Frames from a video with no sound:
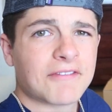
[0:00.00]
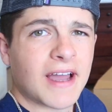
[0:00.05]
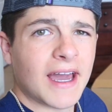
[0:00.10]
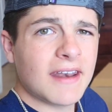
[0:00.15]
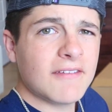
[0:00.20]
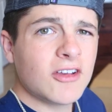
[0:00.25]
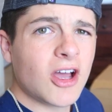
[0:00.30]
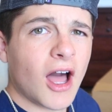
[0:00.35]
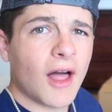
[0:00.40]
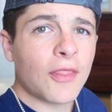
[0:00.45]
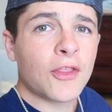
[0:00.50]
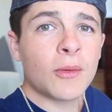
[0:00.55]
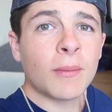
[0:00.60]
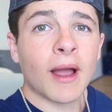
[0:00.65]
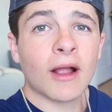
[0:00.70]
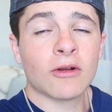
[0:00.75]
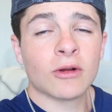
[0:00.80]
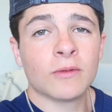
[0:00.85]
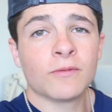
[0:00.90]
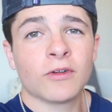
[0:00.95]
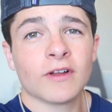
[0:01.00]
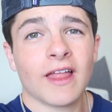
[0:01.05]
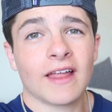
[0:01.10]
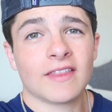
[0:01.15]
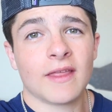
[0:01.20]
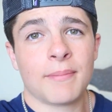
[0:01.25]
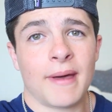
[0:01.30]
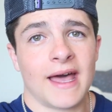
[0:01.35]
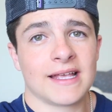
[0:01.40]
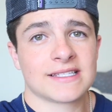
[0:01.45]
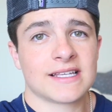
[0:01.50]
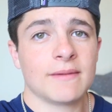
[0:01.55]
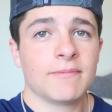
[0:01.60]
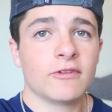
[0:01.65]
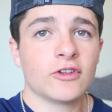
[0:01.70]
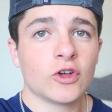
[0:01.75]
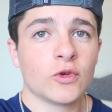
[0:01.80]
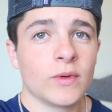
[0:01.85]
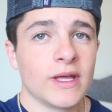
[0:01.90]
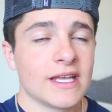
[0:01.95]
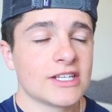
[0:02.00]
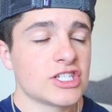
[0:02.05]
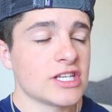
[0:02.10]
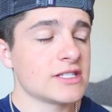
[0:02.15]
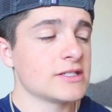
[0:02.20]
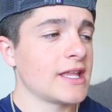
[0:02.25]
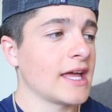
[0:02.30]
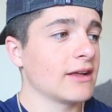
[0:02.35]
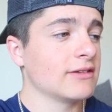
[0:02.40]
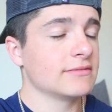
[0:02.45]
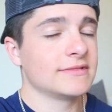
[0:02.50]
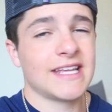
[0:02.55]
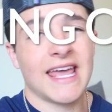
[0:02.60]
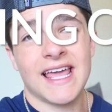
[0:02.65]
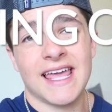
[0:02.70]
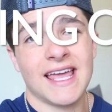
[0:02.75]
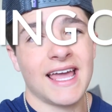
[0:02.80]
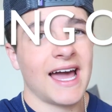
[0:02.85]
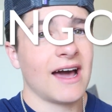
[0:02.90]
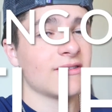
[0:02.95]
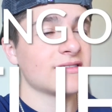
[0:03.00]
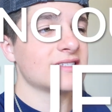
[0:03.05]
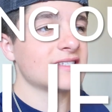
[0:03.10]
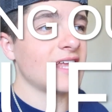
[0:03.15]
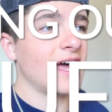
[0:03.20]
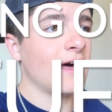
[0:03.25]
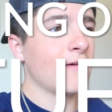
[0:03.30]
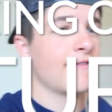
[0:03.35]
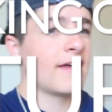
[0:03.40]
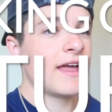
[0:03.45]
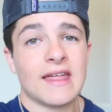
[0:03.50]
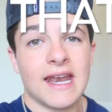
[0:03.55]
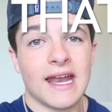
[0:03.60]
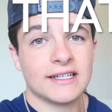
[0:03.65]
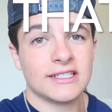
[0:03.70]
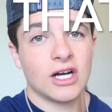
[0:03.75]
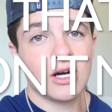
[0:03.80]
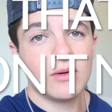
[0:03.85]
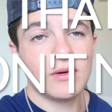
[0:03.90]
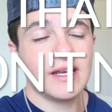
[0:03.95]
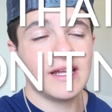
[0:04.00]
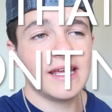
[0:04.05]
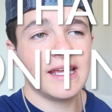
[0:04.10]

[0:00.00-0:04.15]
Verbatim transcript: I've kind of gone through my room for like the past couple of weeks, just like taking out stuff that I don't